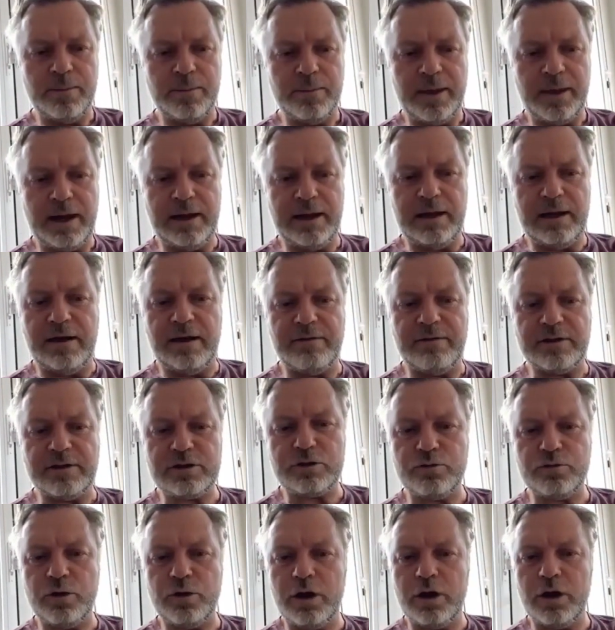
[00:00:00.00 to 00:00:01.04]
I'd love us
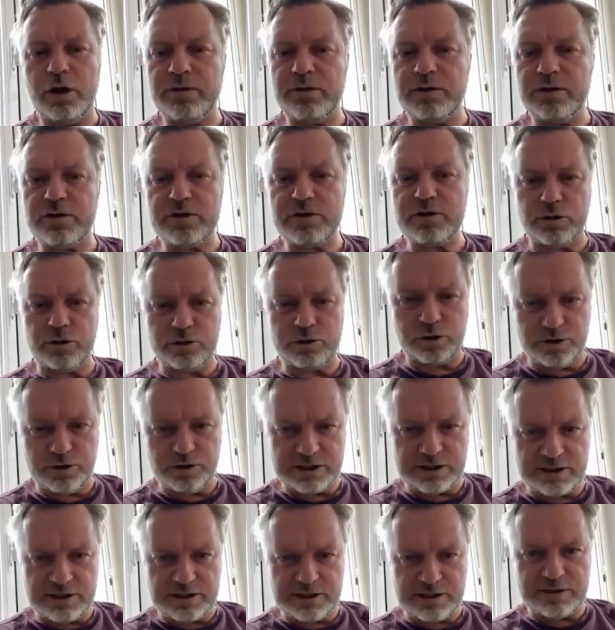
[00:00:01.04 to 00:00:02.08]
to work with social
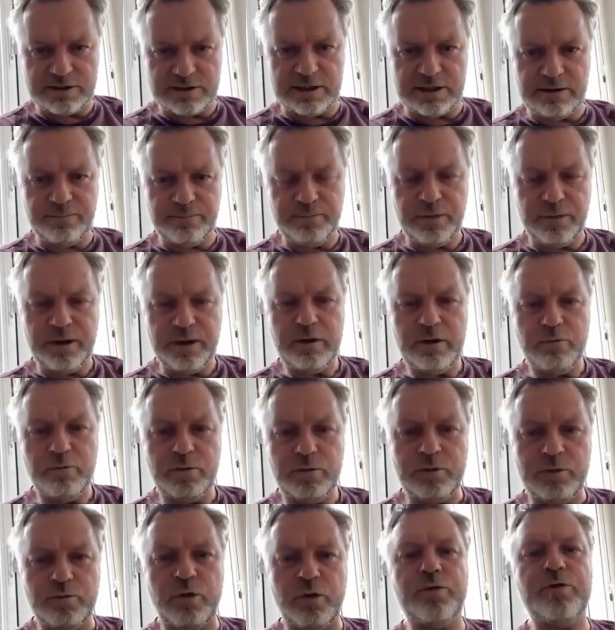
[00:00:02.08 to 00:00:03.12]
distancing.
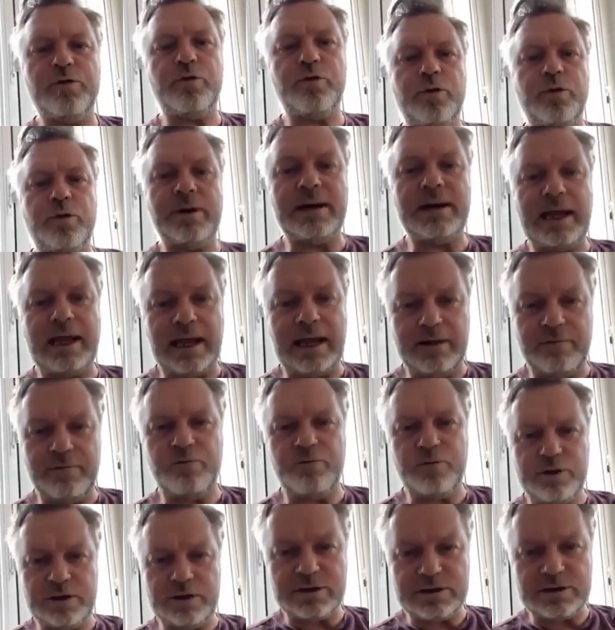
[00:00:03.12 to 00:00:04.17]
We want to, in
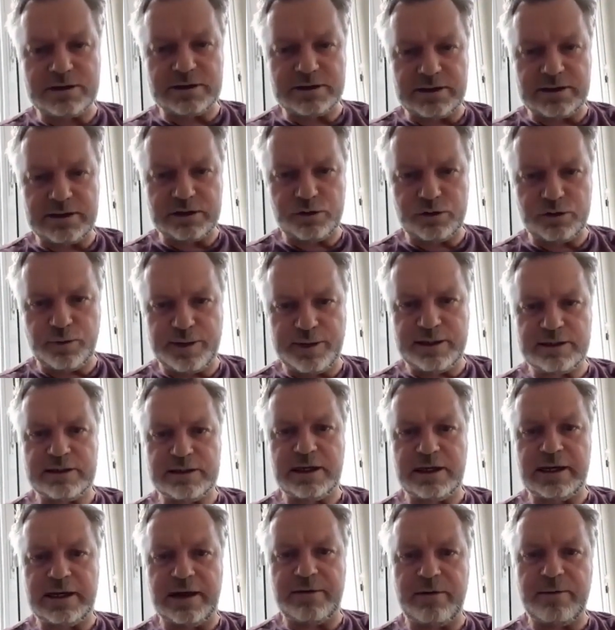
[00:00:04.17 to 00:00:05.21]
every situation
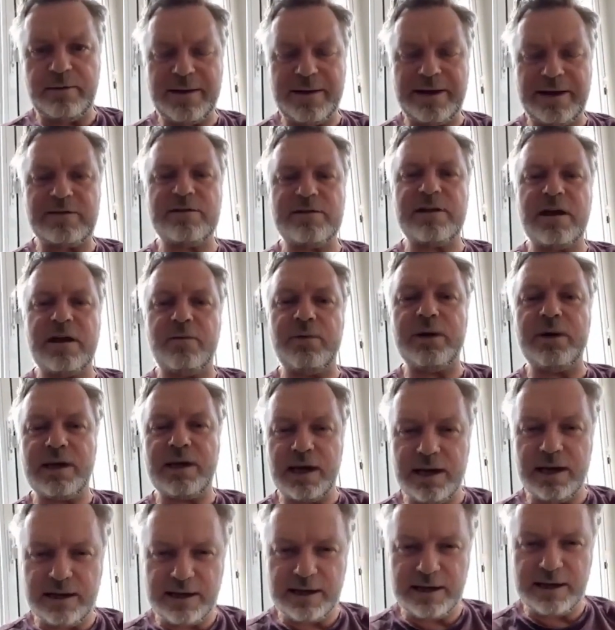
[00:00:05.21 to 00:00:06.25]
and every matter that we
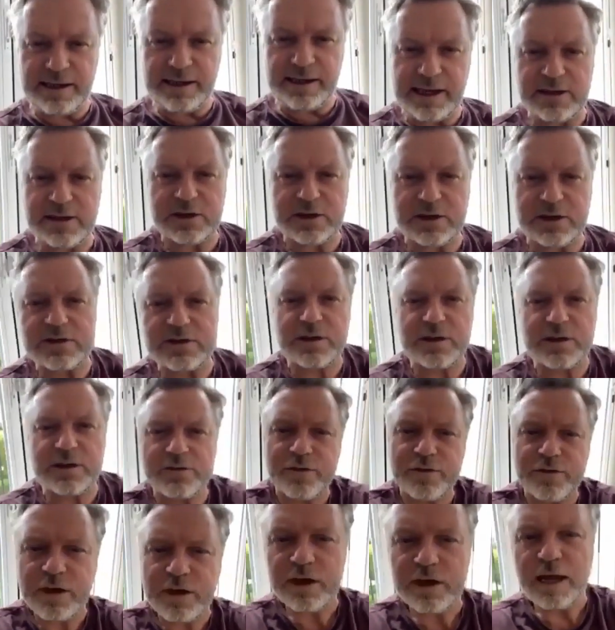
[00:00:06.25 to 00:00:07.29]
can, engage
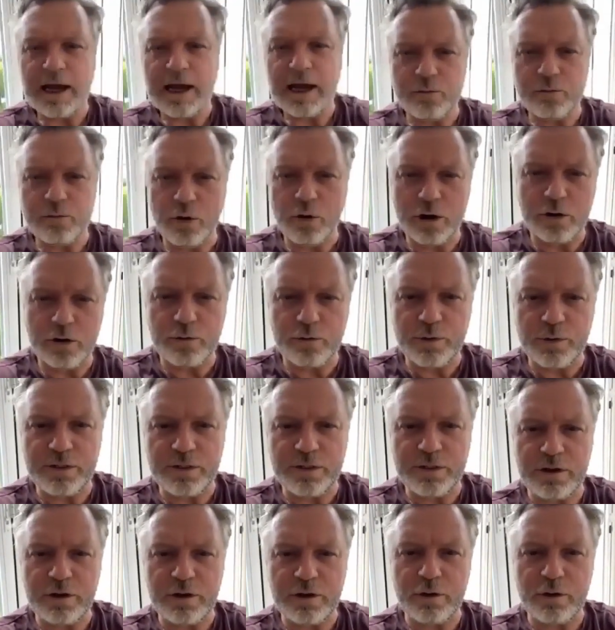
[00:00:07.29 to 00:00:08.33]
ourselves and work with
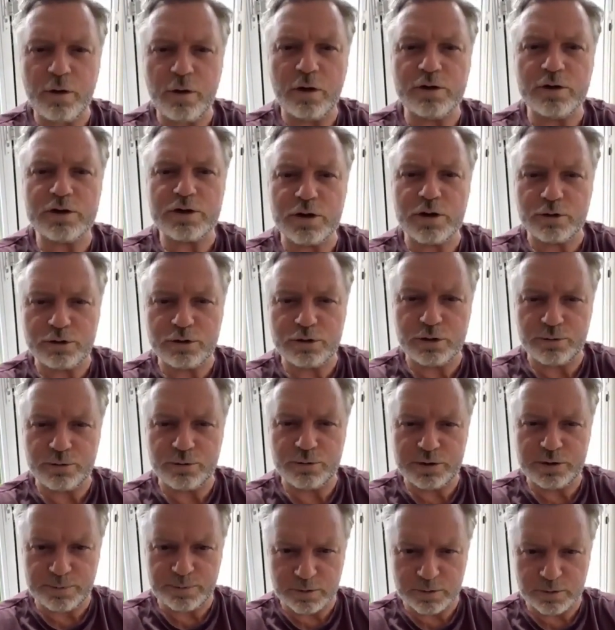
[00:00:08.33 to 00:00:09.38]
you on social
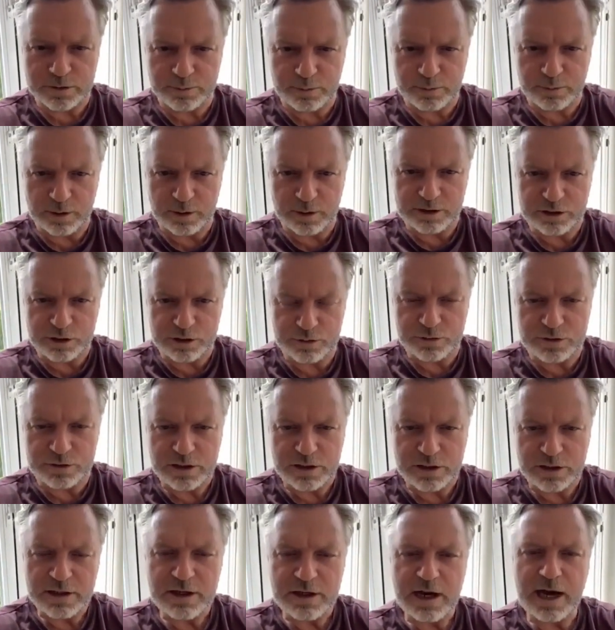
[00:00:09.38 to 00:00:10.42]
responsible issues.
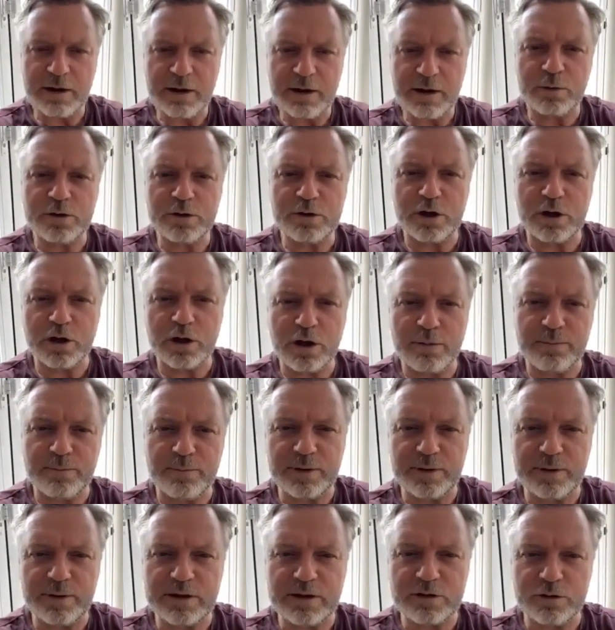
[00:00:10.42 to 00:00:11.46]
I want our
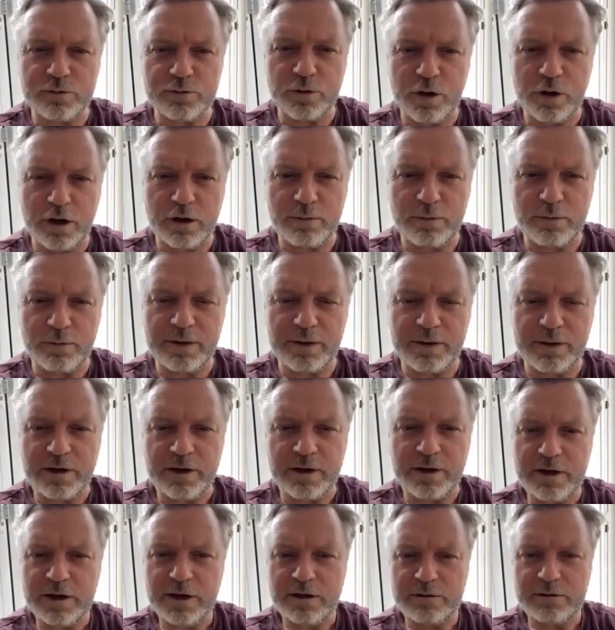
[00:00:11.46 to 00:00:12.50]
company to work with
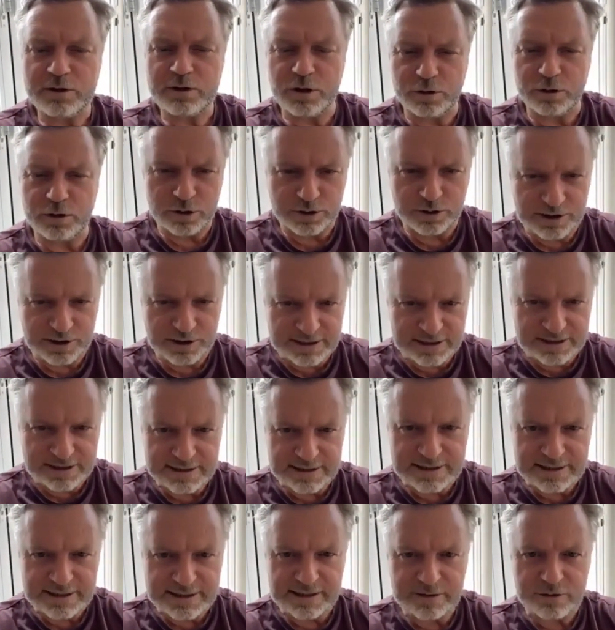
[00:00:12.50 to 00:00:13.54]
social
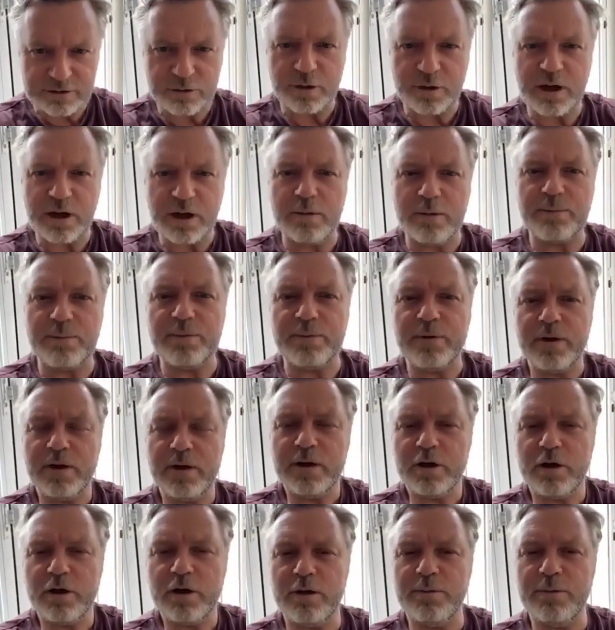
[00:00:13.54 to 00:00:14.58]
distancing to help
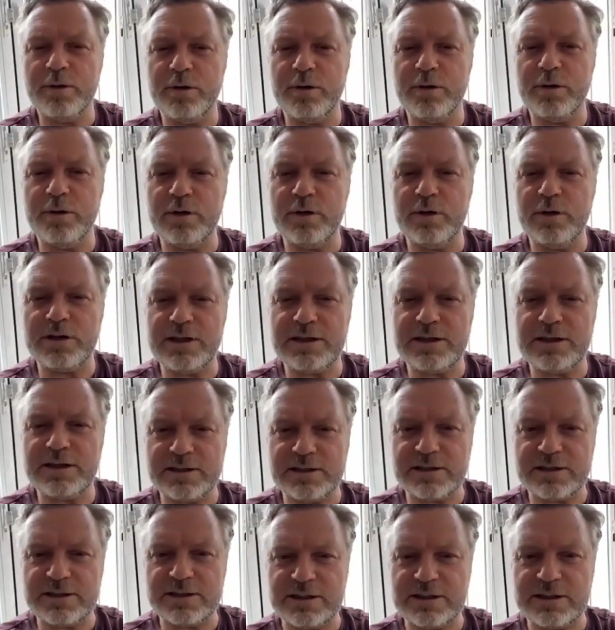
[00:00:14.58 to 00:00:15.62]
communities and
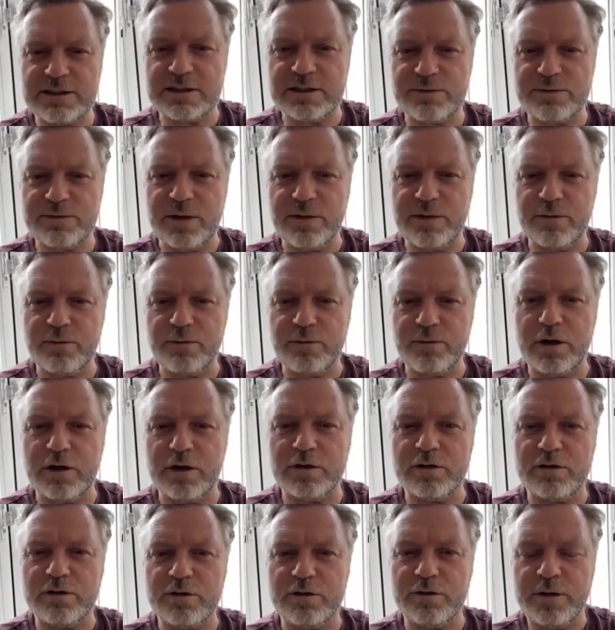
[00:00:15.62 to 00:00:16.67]
cities around the
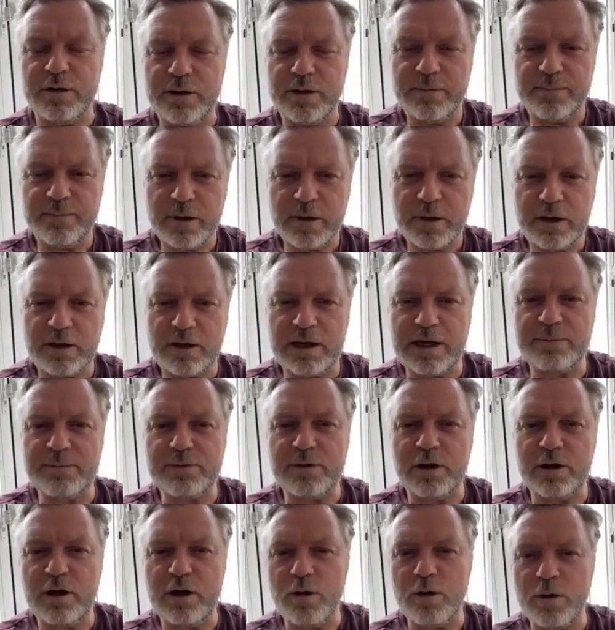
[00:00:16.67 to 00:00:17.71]
world to keep
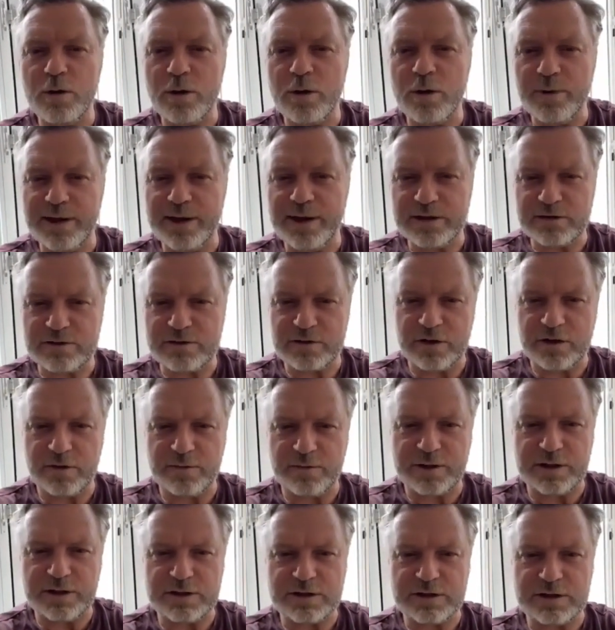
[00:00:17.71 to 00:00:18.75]
the lower rates on
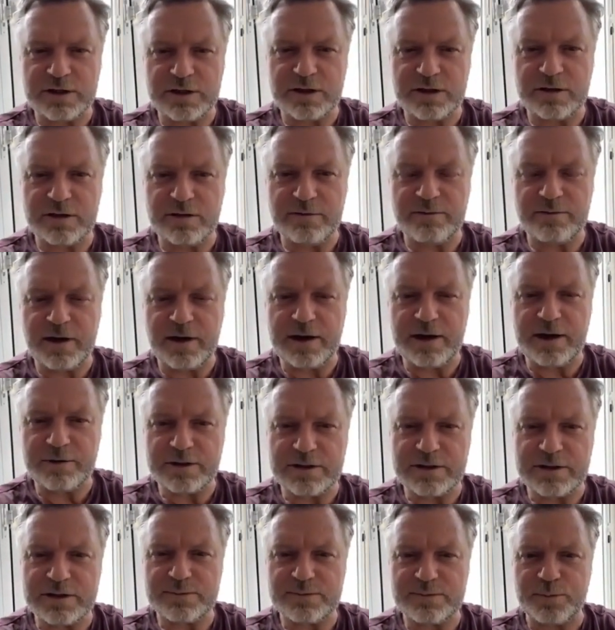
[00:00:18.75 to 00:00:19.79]
this
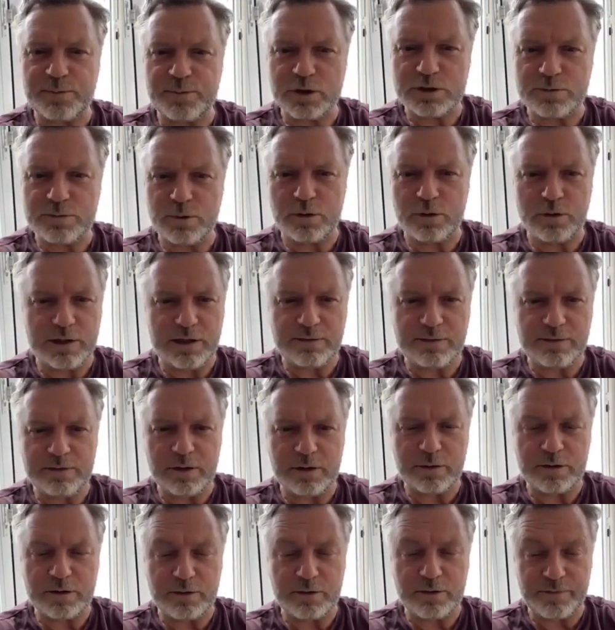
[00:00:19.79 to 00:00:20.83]
virus as possible, even though
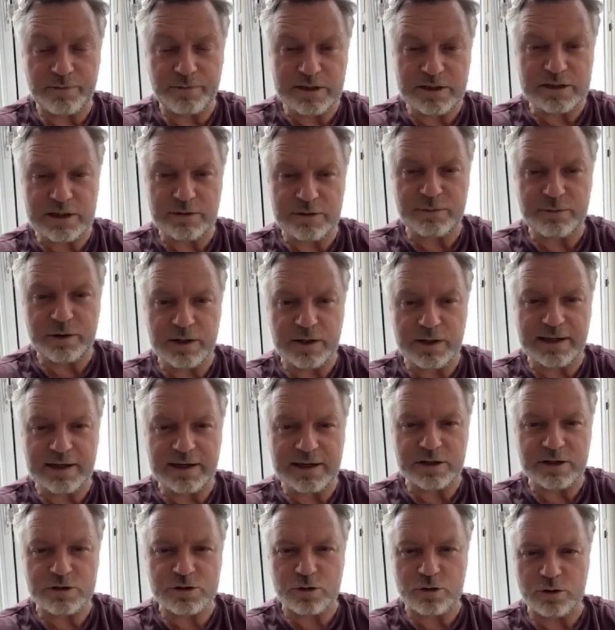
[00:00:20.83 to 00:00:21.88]
it eventually will get
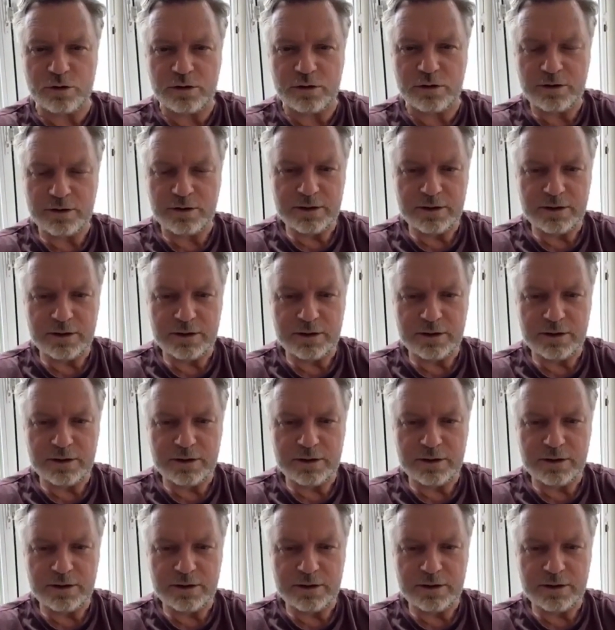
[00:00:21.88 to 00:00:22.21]
us all.